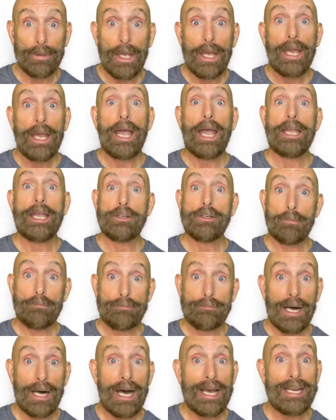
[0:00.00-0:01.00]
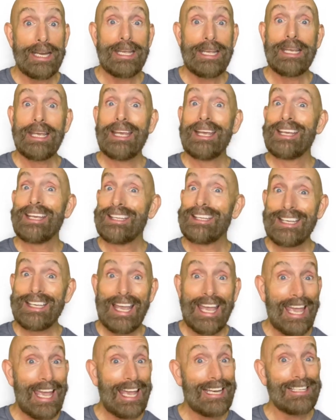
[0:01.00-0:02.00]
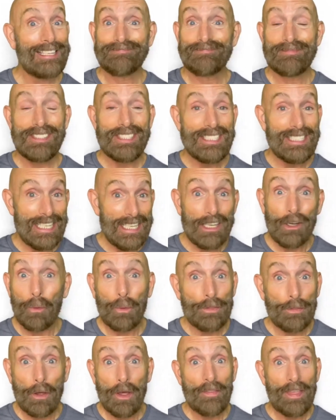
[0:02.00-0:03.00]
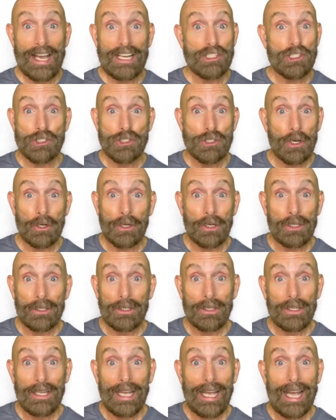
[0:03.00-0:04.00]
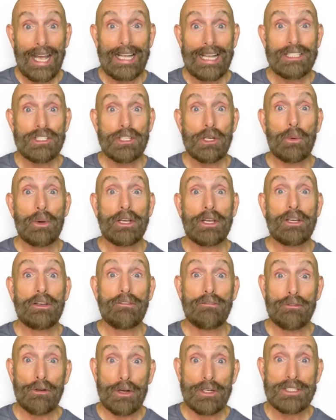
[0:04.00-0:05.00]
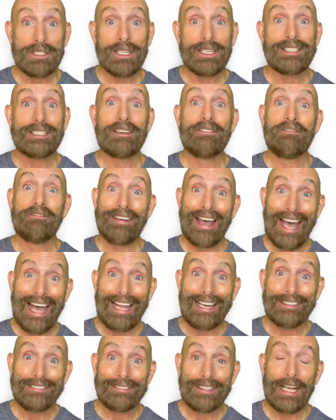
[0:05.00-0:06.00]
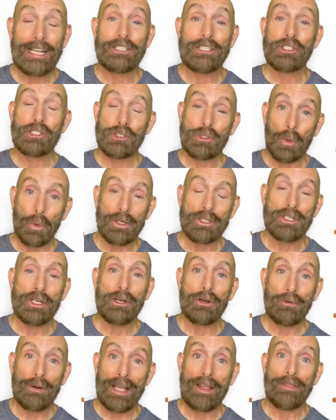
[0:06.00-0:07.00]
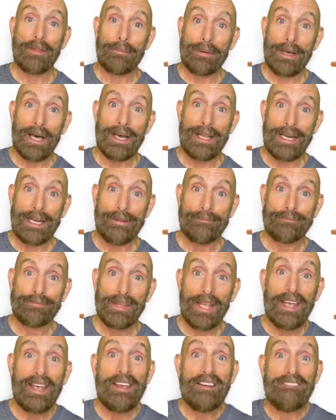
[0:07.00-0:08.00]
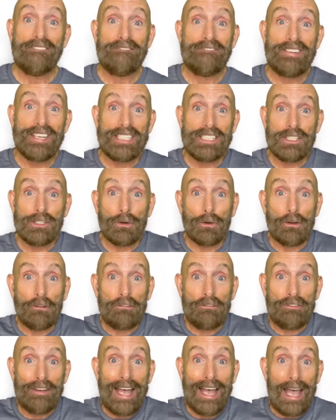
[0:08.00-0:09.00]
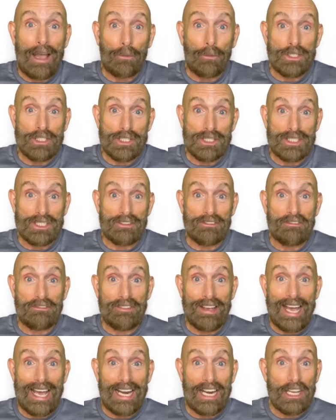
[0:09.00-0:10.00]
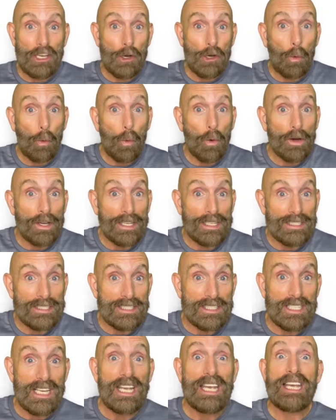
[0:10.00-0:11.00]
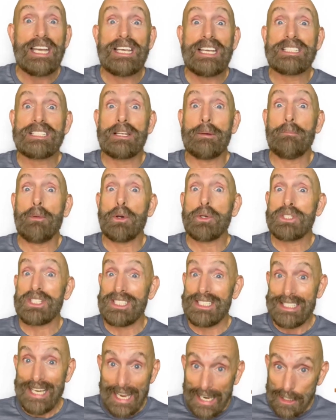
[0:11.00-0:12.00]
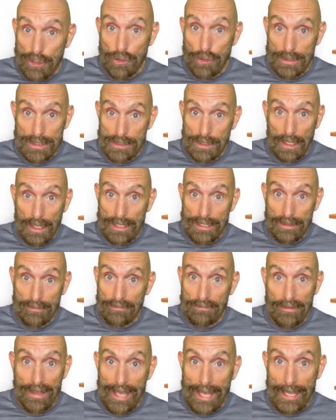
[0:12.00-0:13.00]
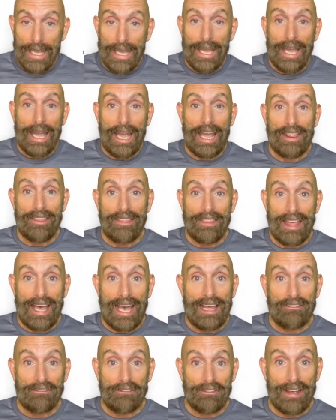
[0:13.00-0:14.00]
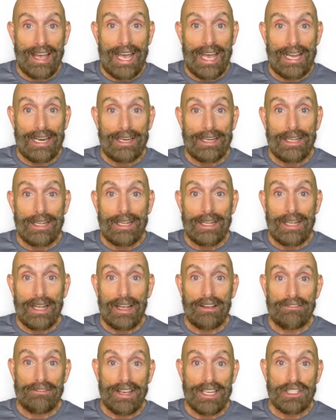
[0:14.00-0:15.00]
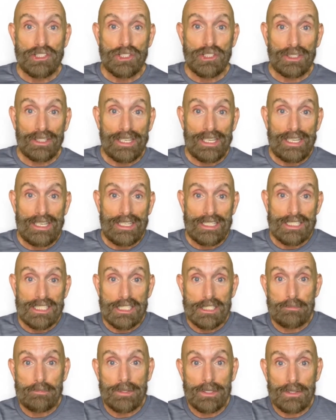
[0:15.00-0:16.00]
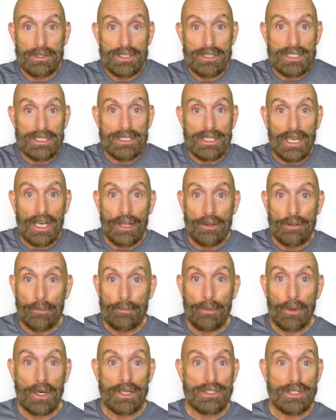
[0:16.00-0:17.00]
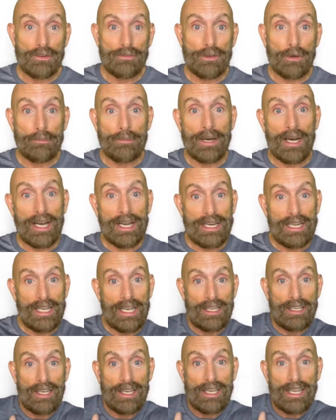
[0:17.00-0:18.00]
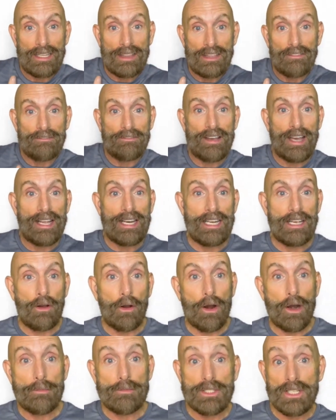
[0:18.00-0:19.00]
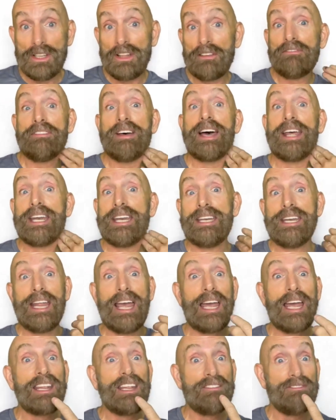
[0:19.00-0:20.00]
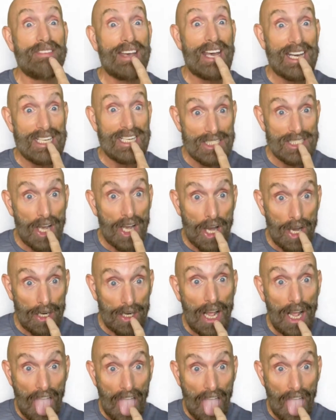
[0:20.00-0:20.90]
And your body can't deal with all that sugar, and so it converts it to fat and stores it around the body. Visceral fat, which is the fat in your organs, is the most dangerous kind of fat. And that fat eventually spills into other parts of your body, and you get the fatty arms and the fatty neck, the fatty tongue.